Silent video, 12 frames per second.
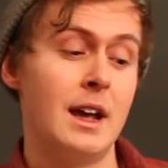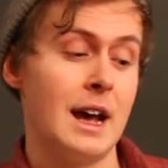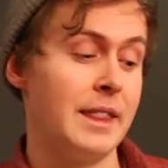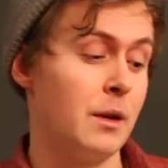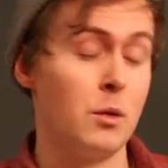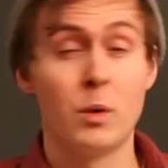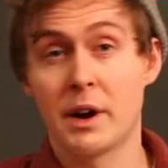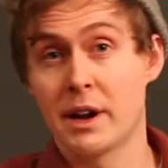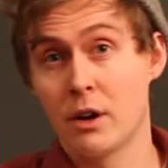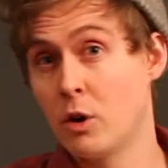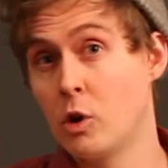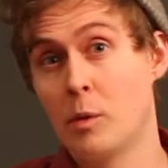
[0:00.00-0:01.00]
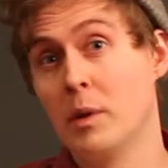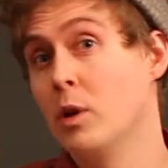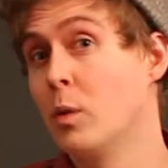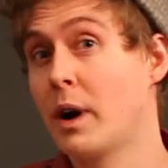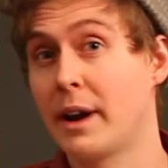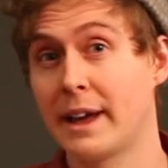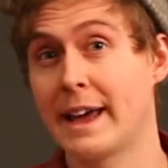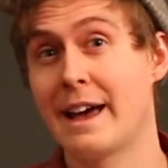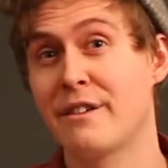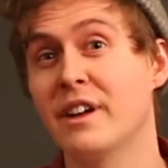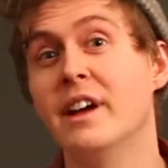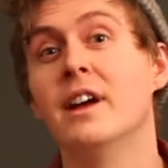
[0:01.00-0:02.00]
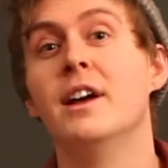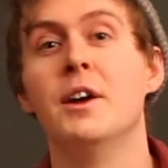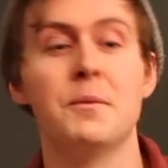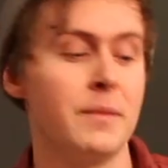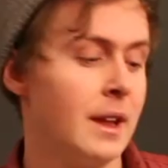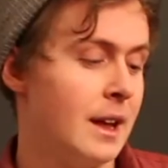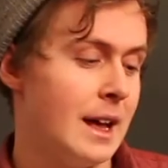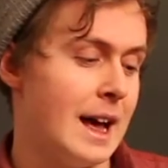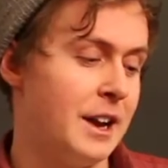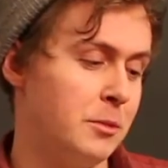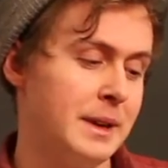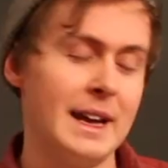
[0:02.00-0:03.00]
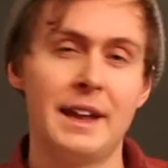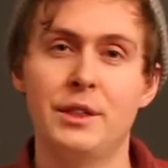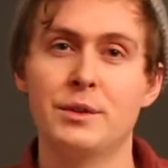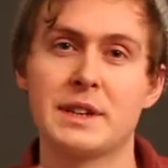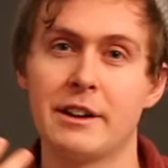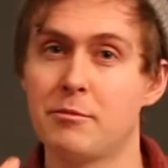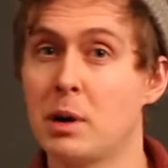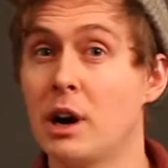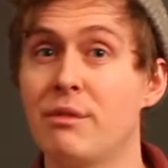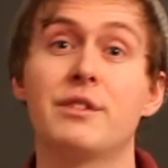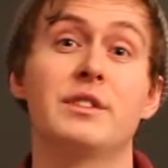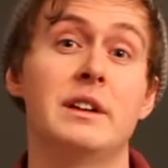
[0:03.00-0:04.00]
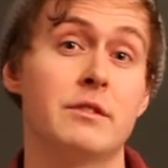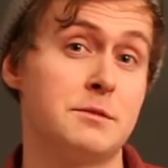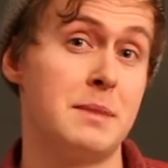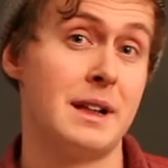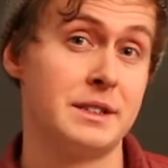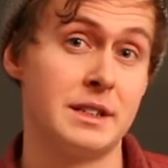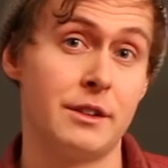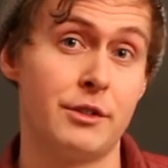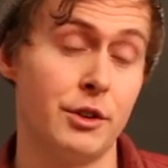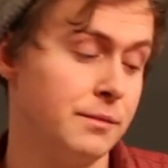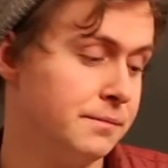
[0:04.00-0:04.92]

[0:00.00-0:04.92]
and that will work at home, it will work in a cafe, and you'll be getting those kind of perfect flavors balancing through.